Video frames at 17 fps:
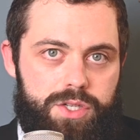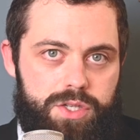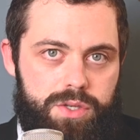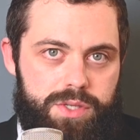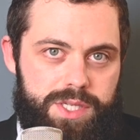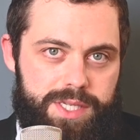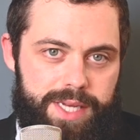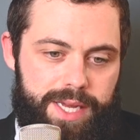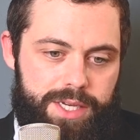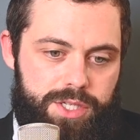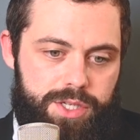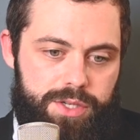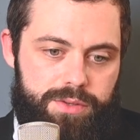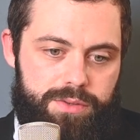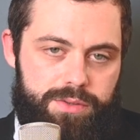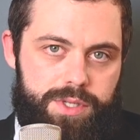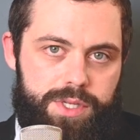so stay
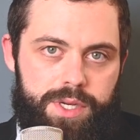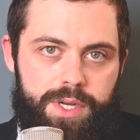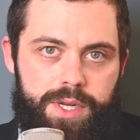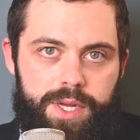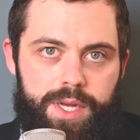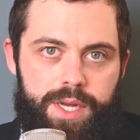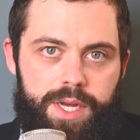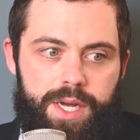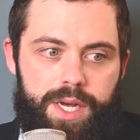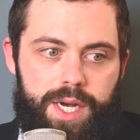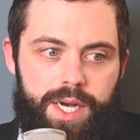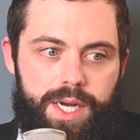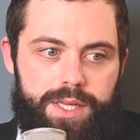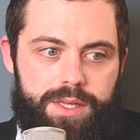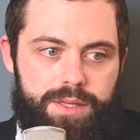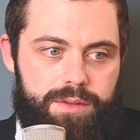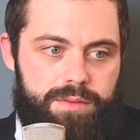tuned,
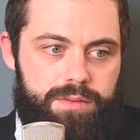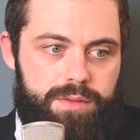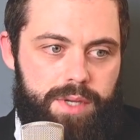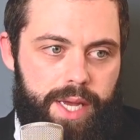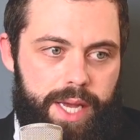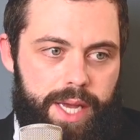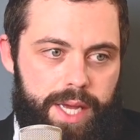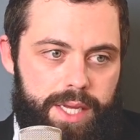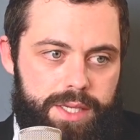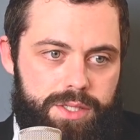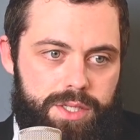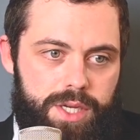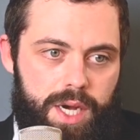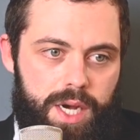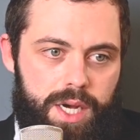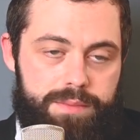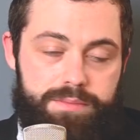and
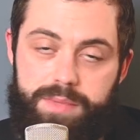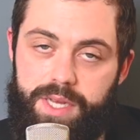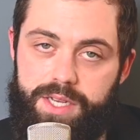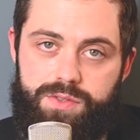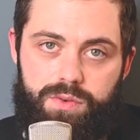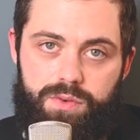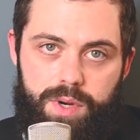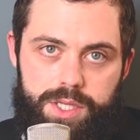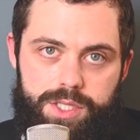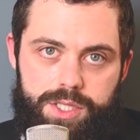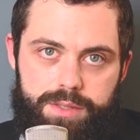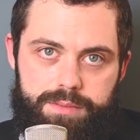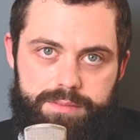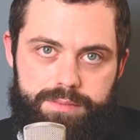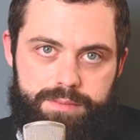thanks for watching.